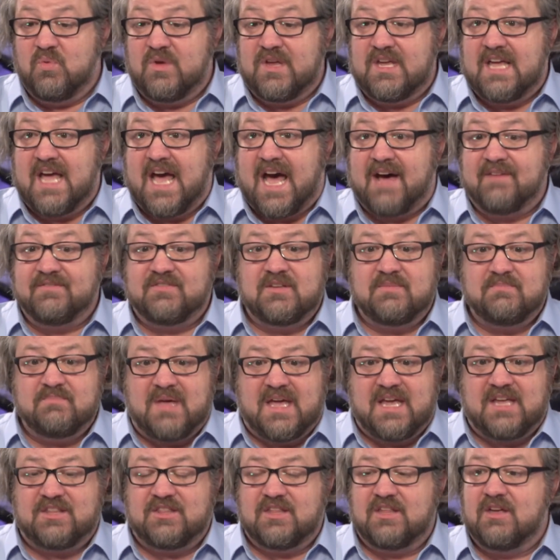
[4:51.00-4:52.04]
We have to
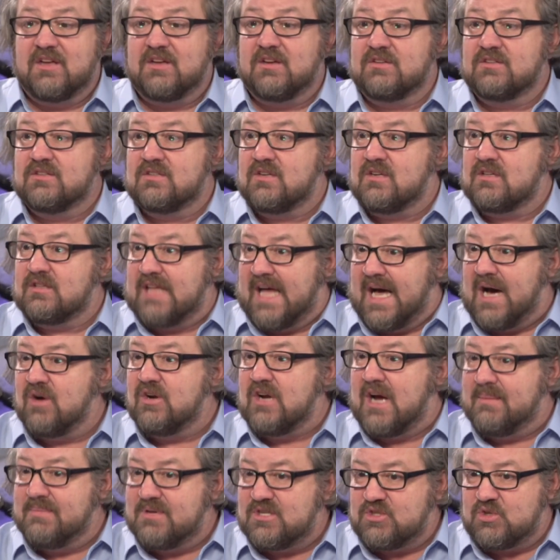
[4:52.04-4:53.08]
make
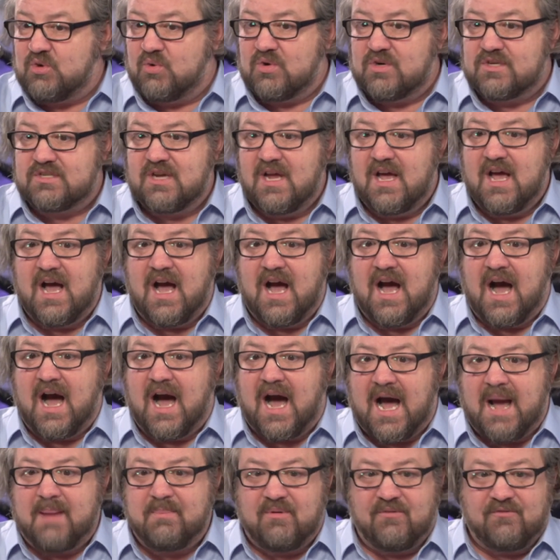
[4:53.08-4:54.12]
cloud object storage
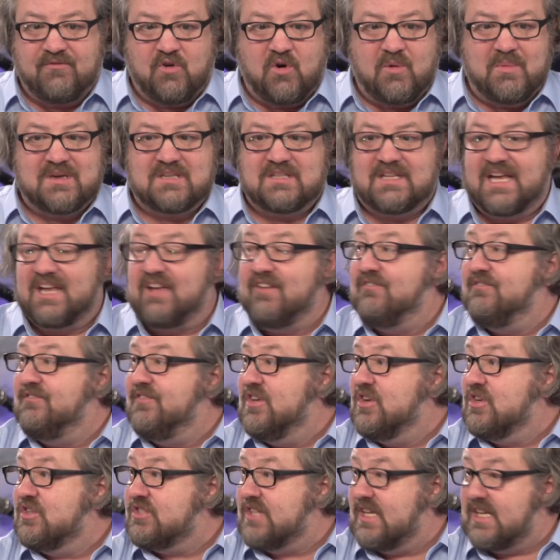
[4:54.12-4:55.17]
high performant, like it
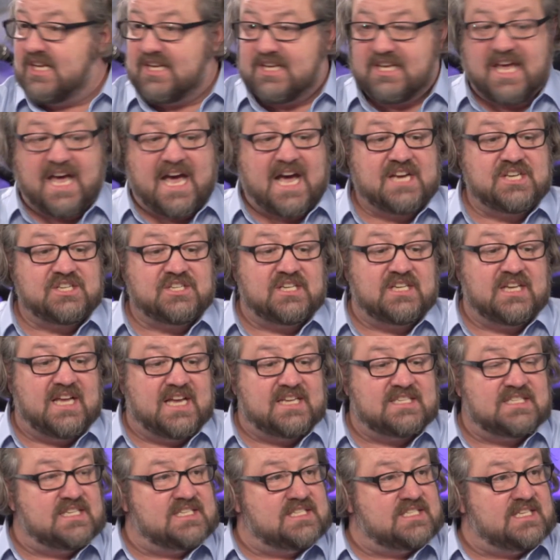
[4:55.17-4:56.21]
feels like a caching
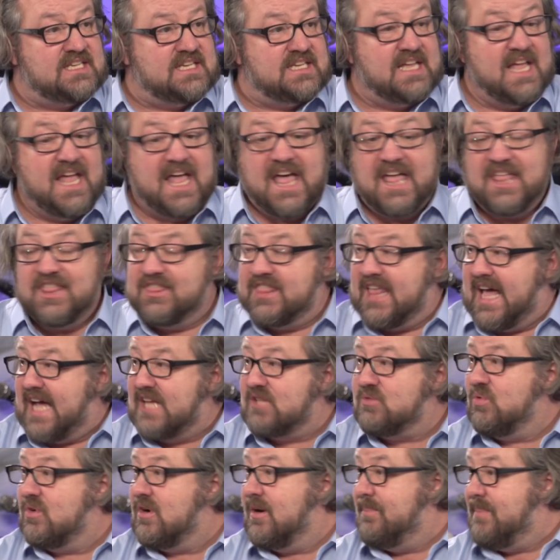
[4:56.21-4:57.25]
SSD.
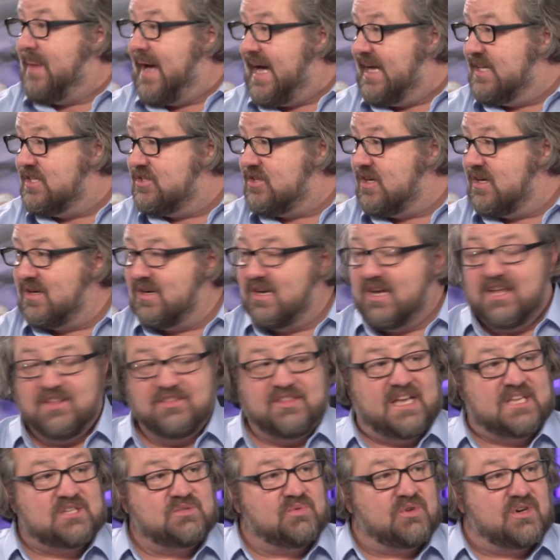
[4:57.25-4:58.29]
That's where our patents are,
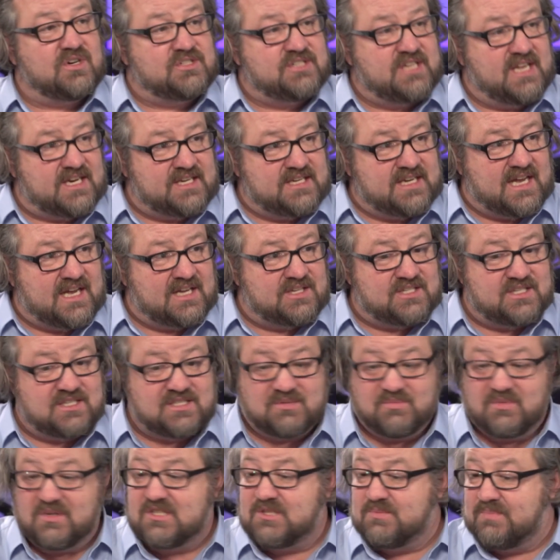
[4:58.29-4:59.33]
that's where our technology
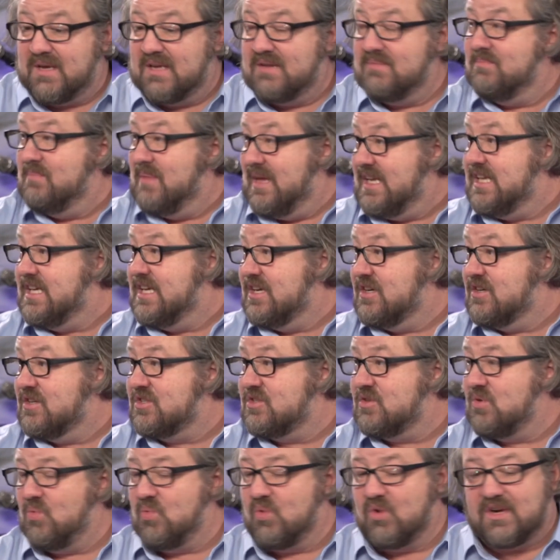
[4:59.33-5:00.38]
is, and we spent many
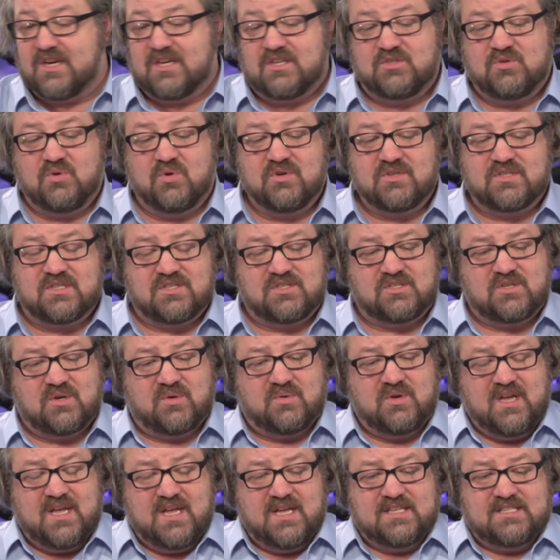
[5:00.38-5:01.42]
years working towards it.
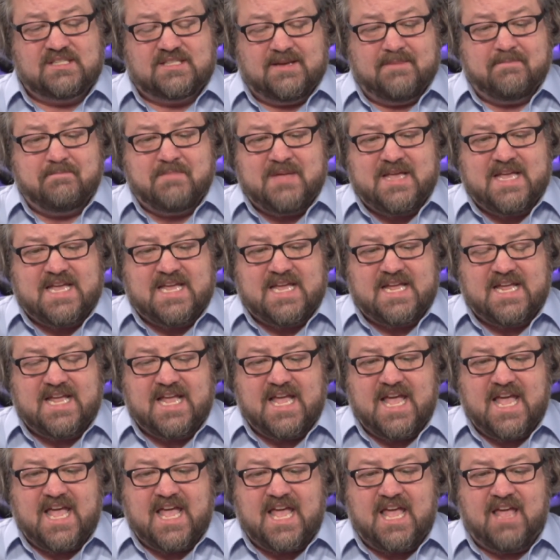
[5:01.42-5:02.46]
So to me,
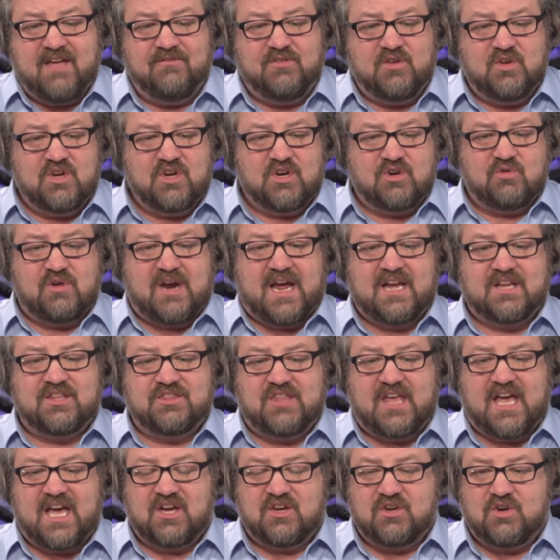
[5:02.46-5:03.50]
if you can crack
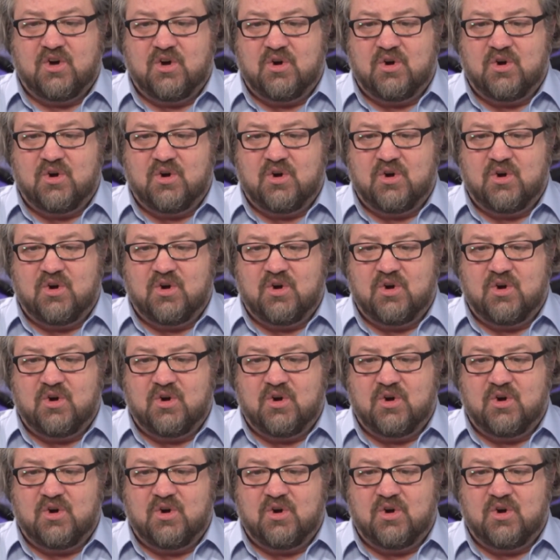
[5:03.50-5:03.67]
that